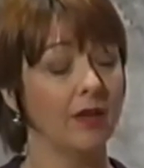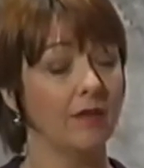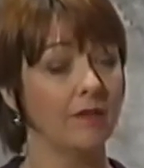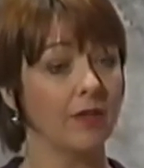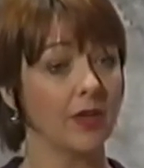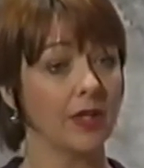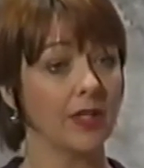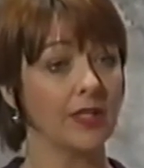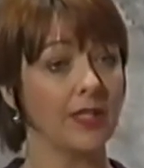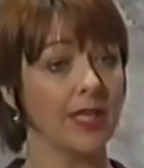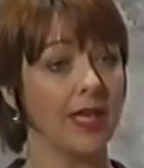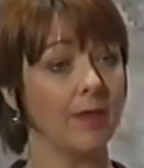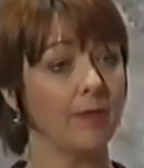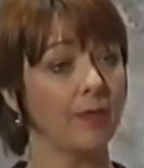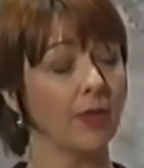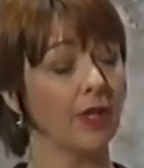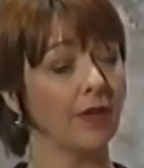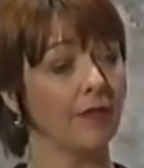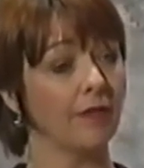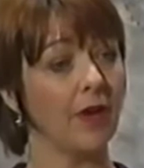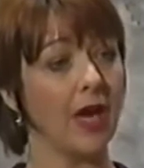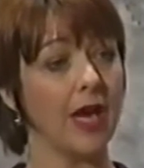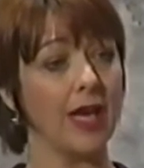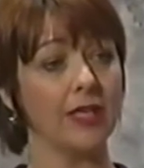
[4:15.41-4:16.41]
For example,
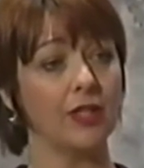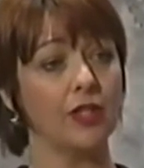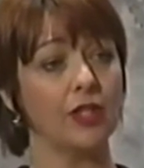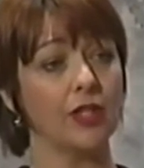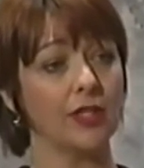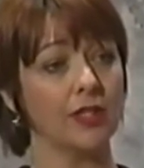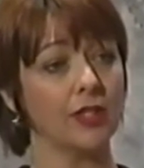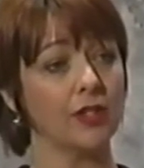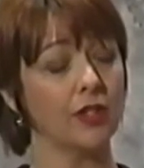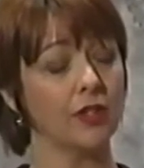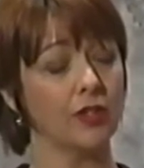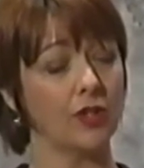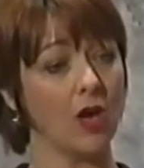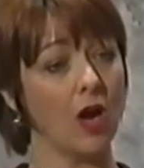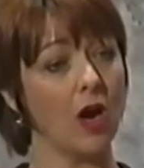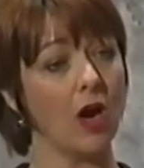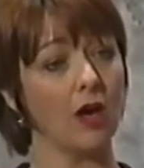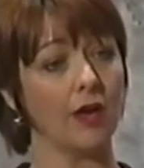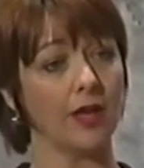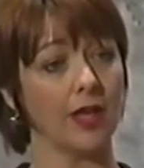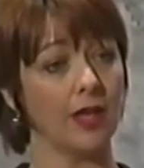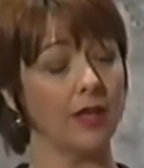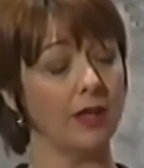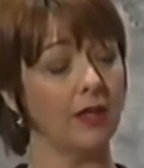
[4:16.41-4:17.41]
if I just
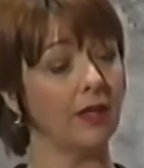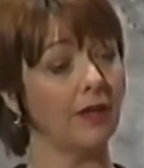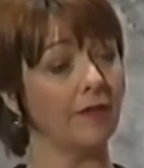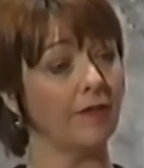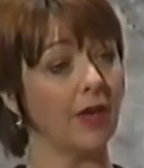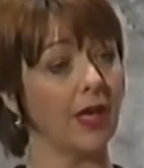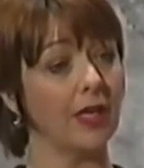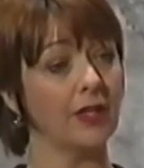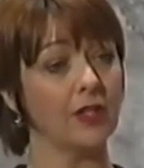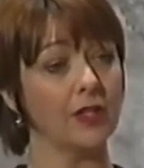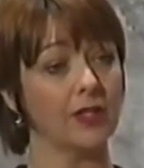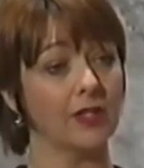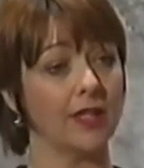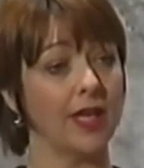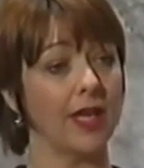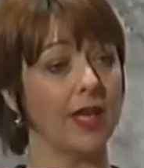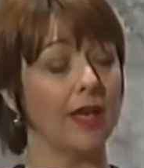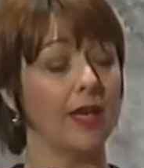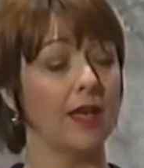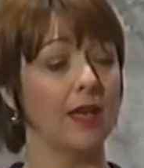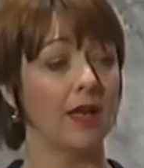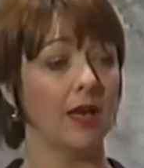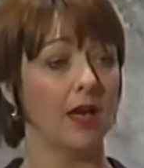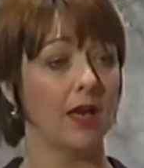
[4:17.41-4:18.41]

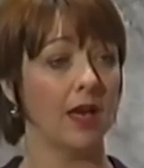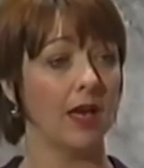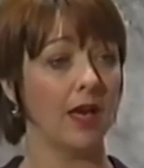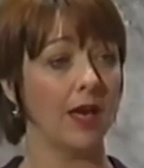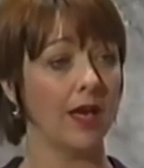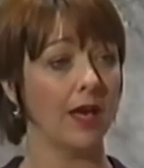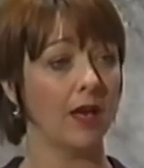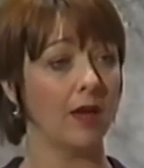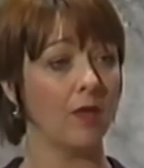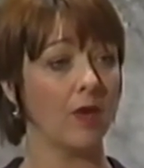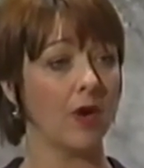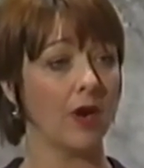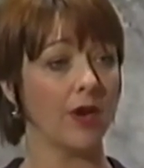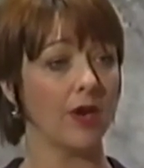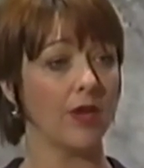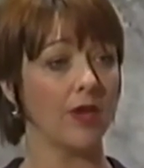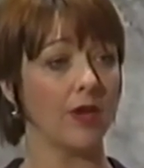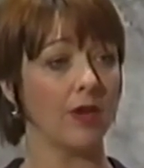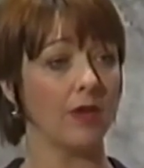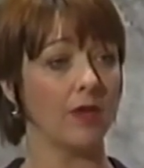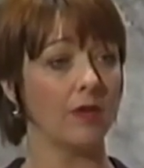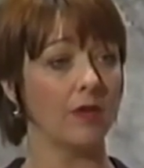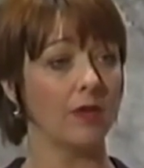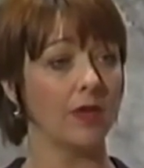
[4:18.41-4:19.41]
say, hi, how are
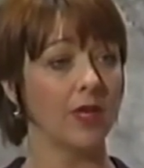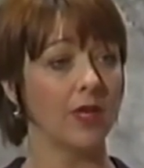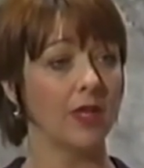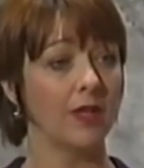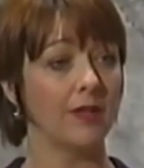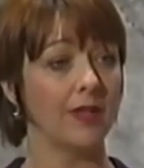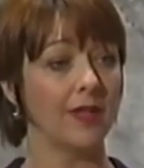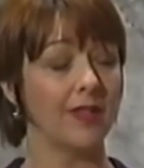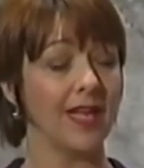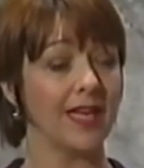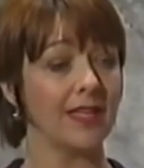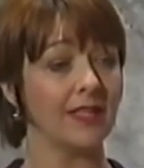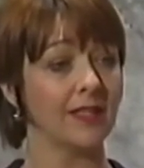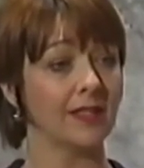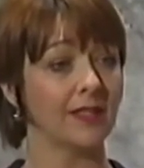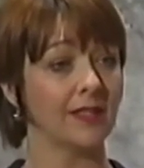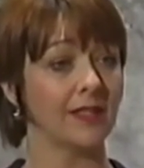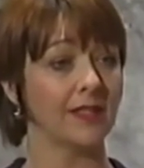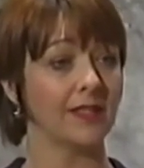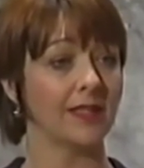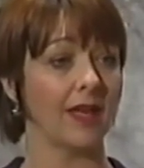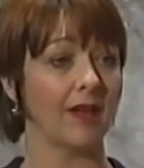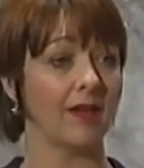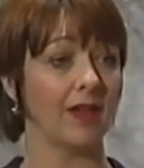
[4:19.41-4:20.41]
you? Then that
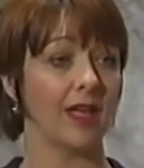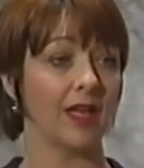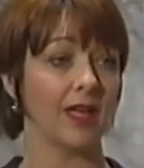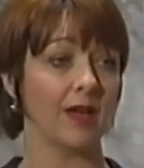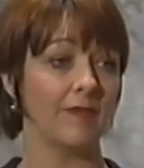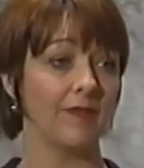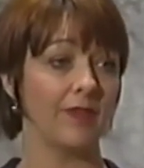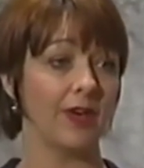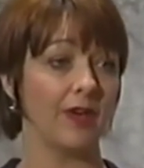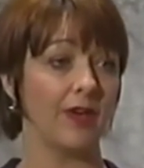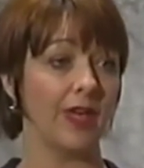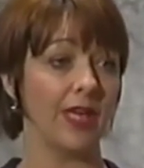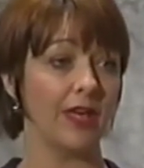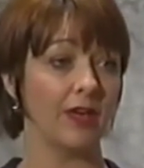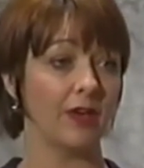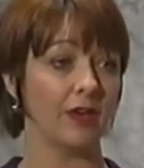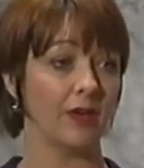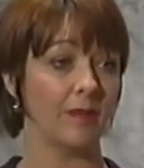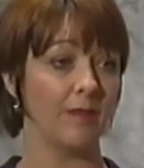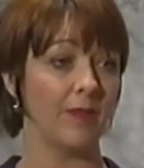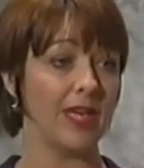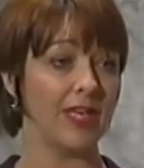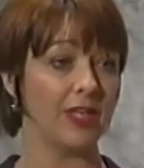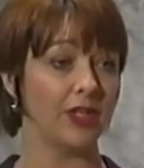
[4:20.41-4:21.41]
doesn't sound like I'm very eager
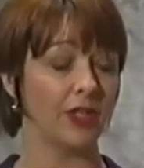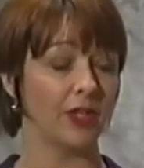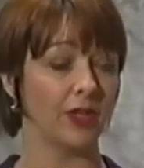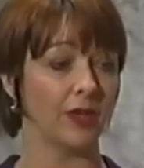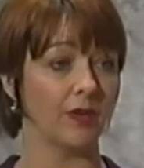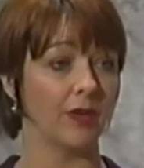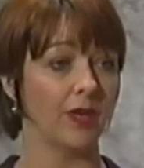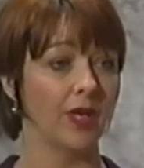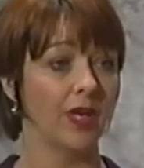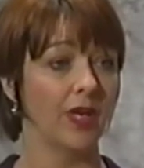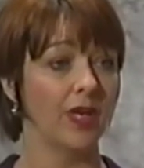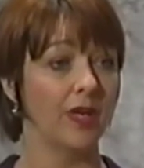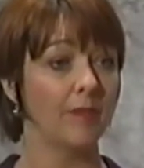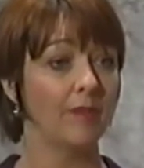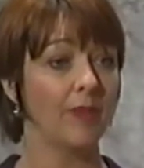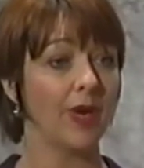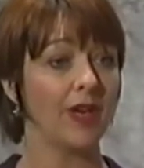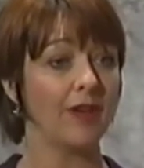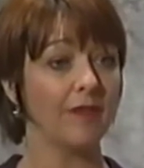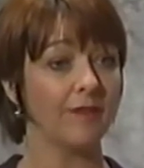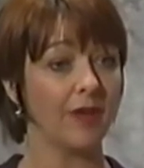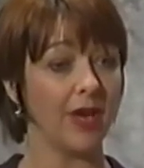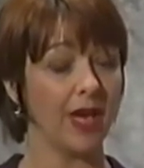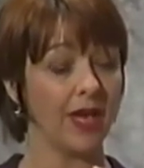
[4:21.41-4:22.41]
to meet you. Correct.
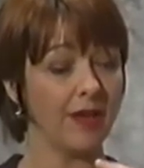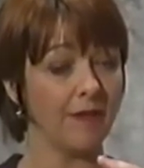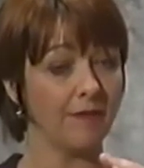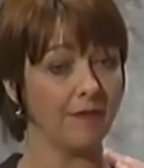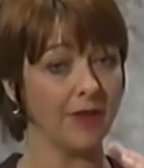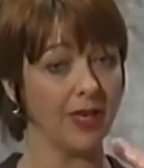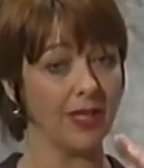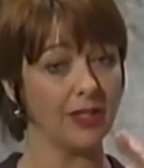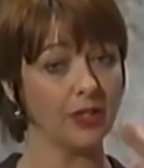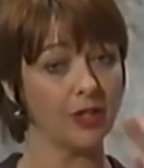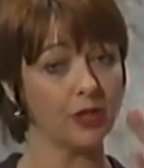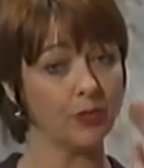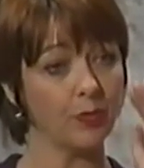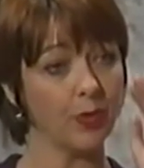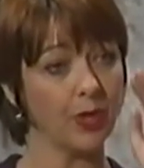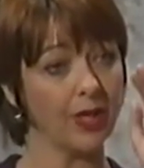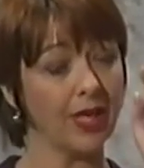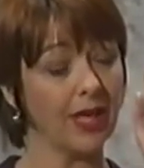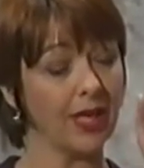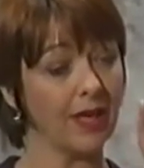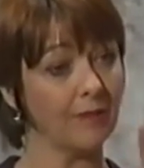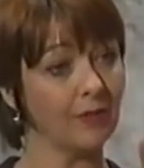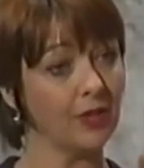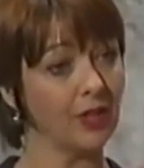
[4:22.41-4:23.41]
But if I just bring
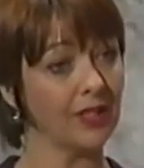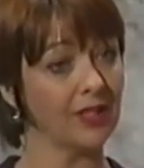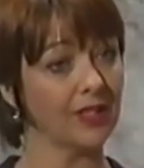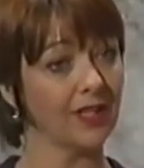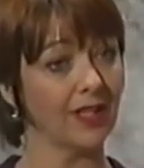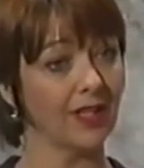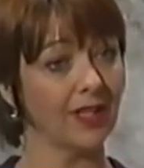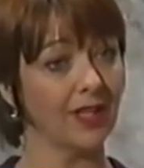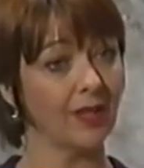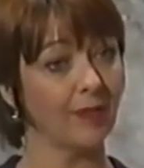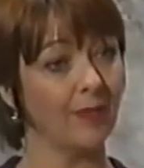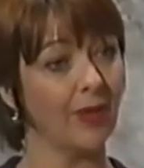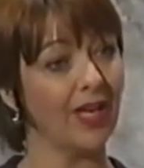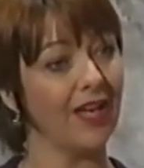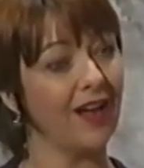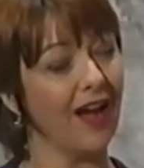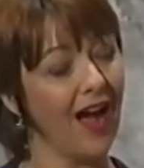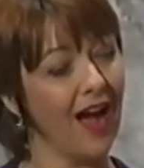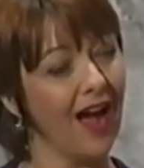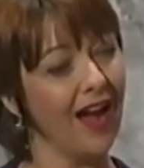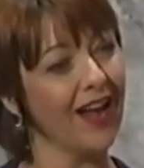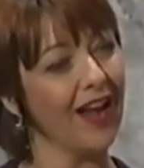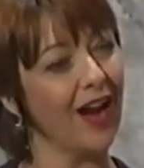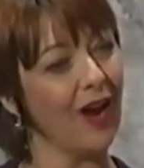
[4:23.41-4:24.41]
it up just a little bit,
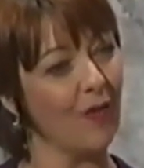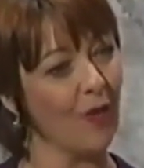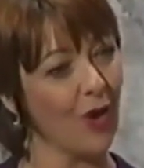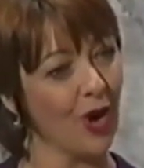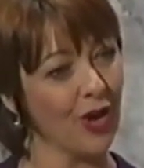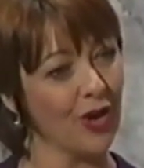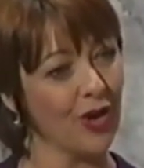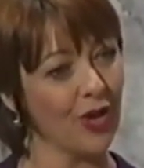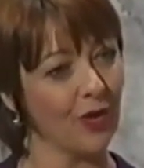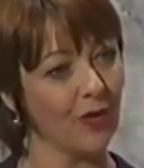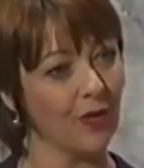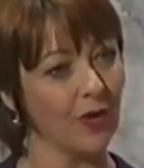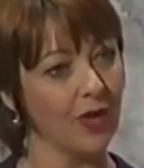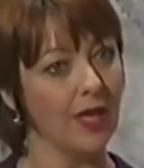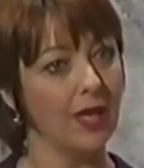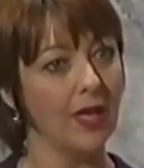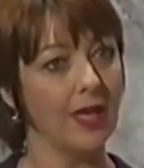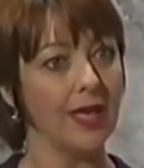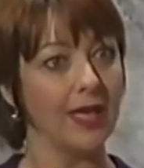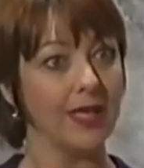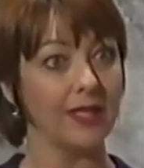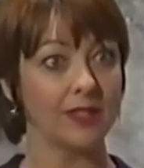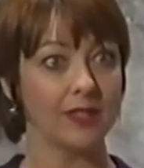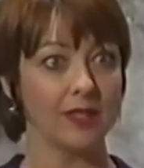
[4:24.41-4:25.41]
hi, how are you?
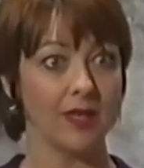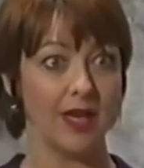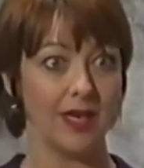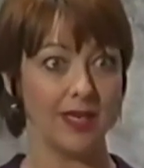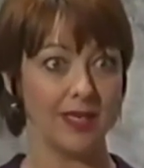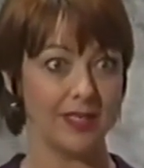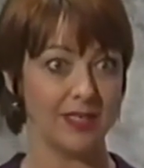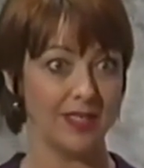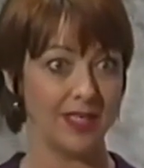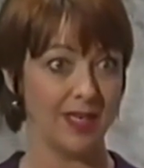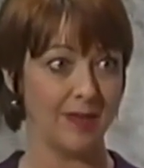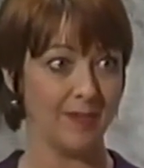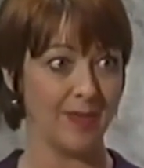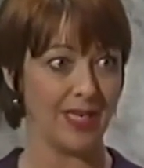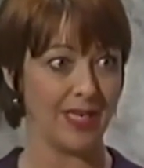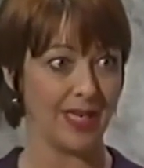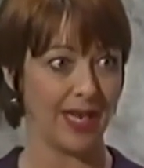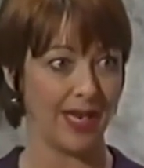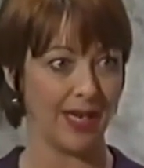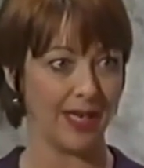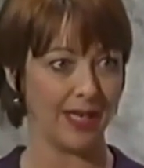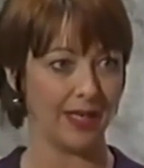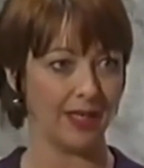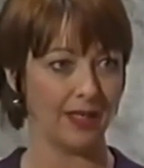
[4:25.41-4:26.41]
It's not
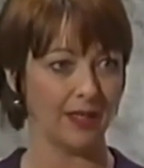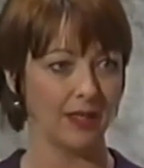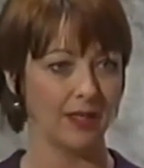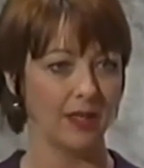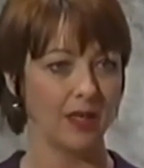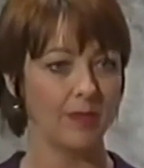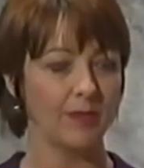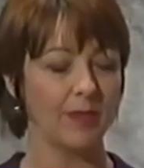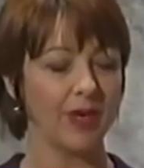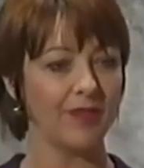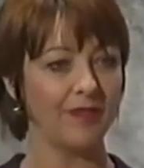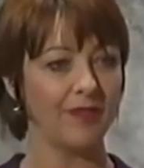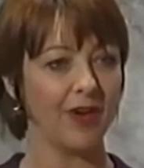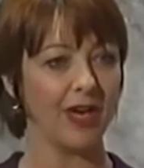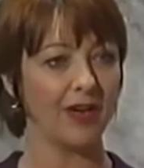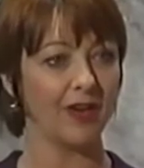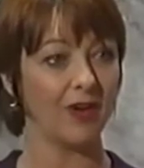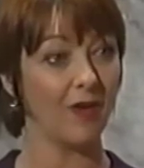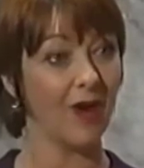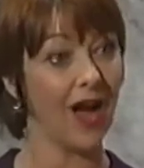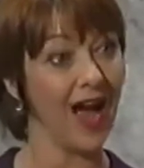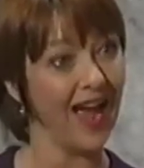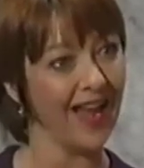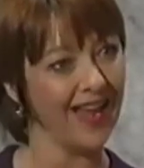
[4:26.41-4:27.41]
intimidating. But if I
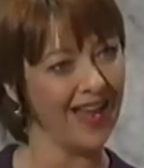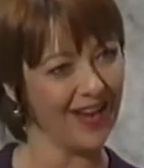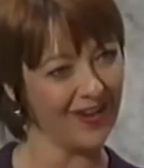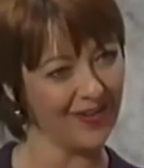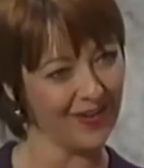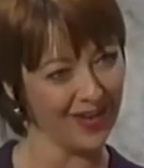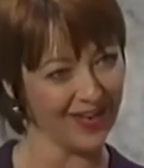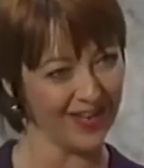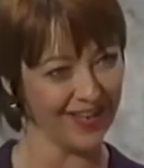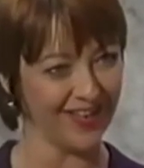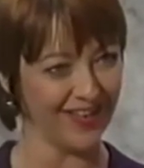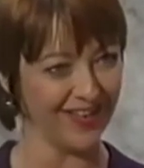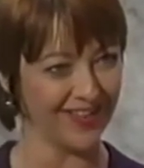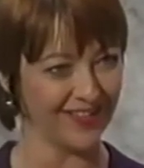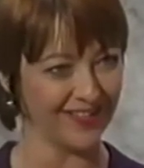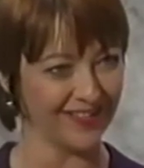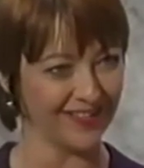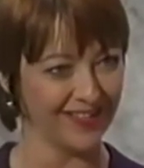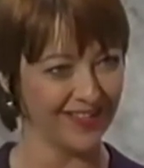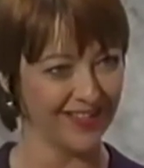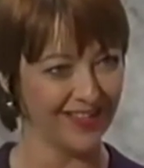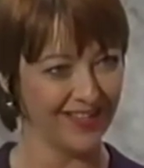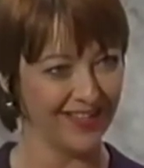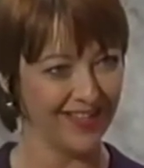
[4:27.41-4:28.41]
go, hi, how are
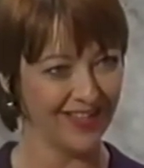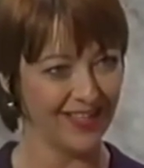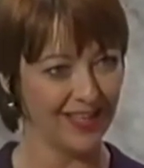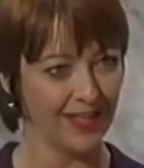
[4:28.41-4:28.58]
you?